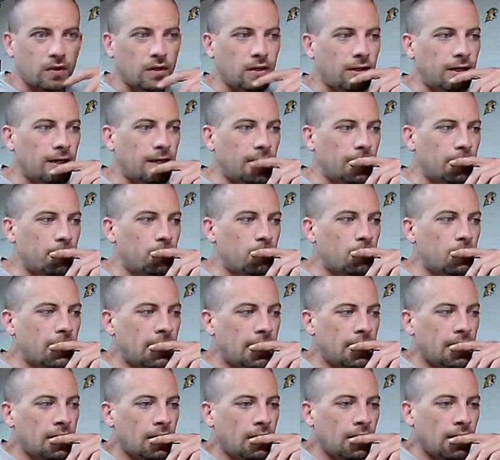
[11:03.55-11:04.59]

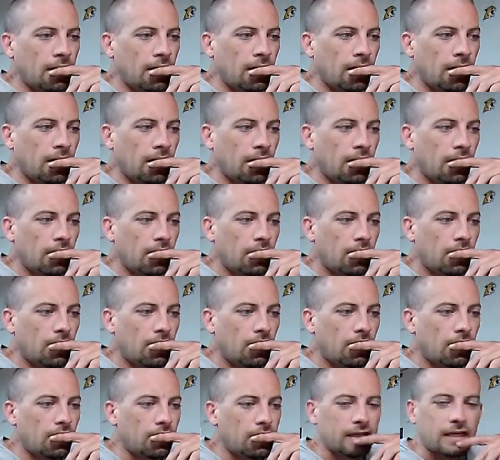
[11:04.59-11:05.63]

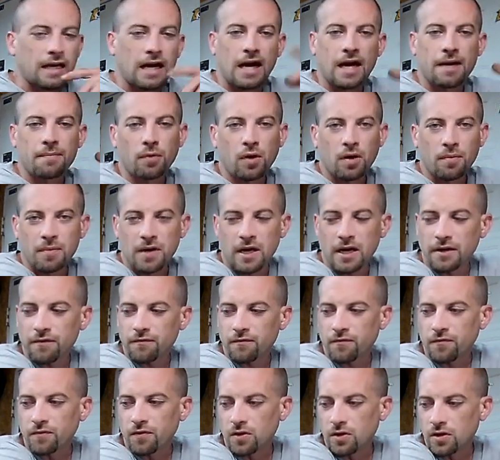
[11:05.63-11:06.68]
Like I bought
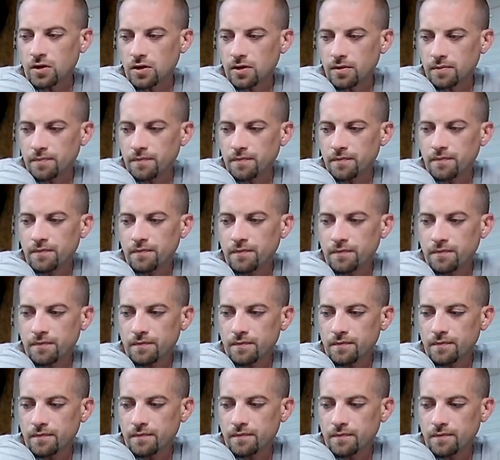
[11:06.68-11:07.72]
mine from
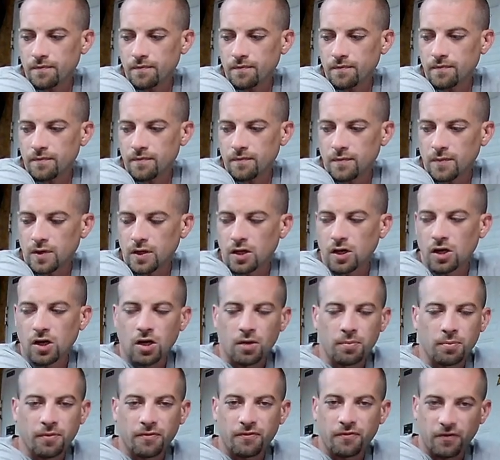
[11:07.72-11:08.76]

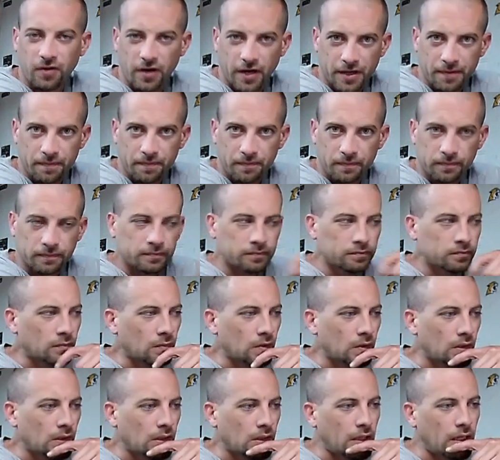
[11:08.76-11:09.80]
Harbor Freight,
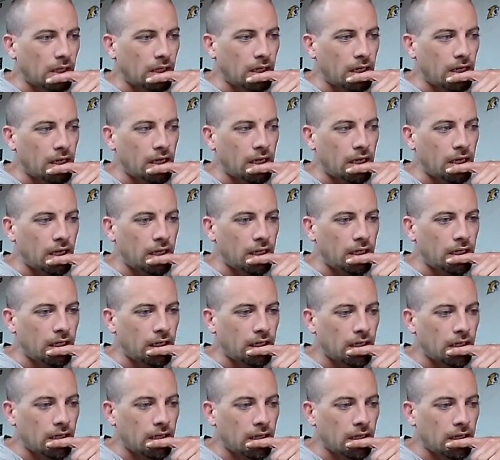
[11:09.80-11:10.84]
and
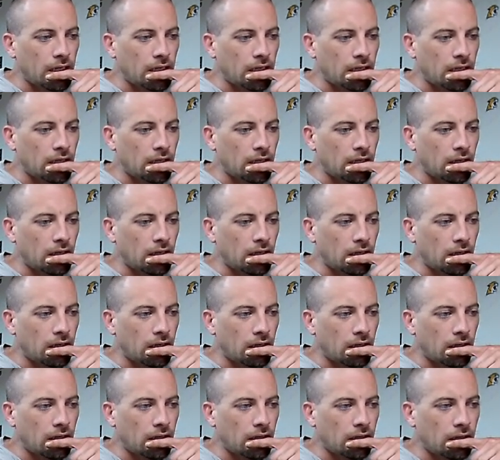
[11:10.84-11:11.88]

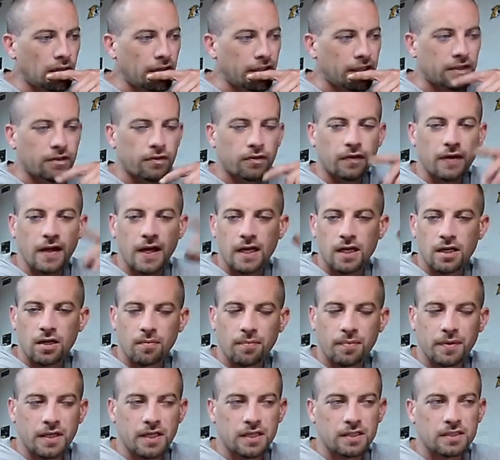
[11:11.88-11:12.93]
like that
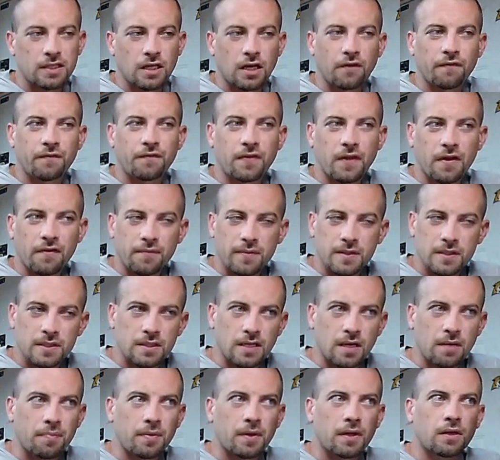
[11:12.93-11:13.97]
company itself, they've been
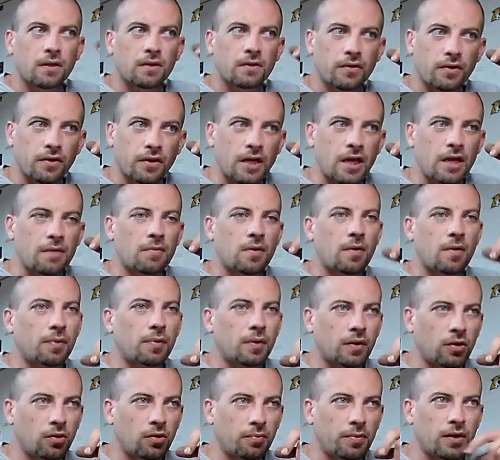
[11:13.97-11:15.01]
stepping their game up a
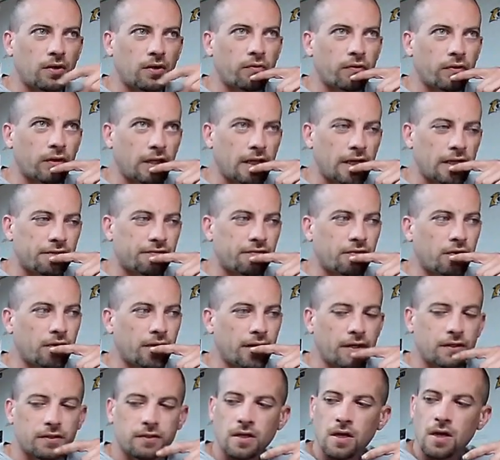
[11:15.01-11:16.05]
little bit over the last few
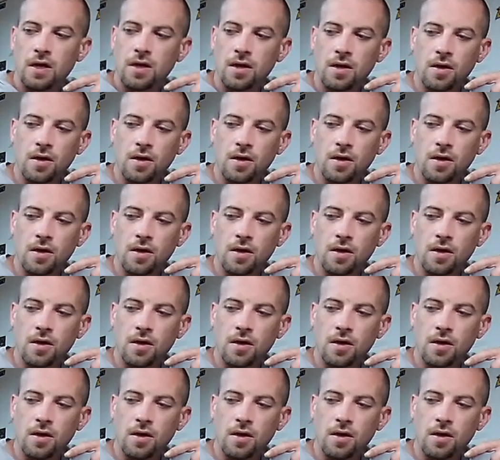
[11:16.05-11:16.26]
years.